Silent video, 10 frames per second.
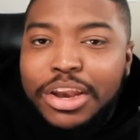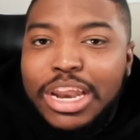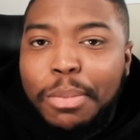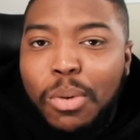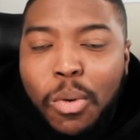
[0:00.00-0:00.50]

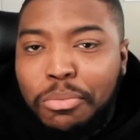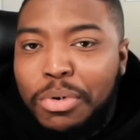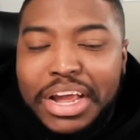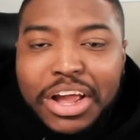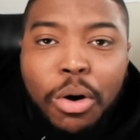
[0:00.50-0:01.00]
#1
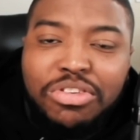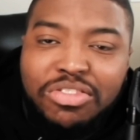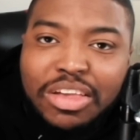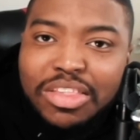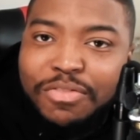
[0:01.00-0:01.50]
when the
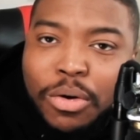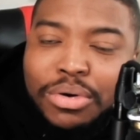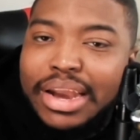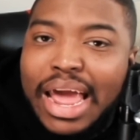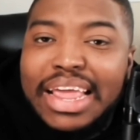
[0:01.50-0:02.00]
coaches did the
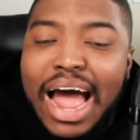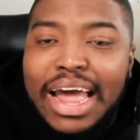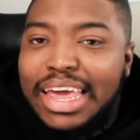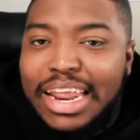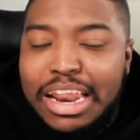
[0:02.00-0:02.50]
vote and they did
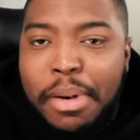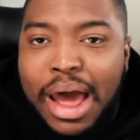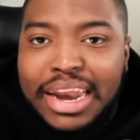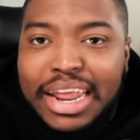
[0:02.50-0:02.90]
not get anybody in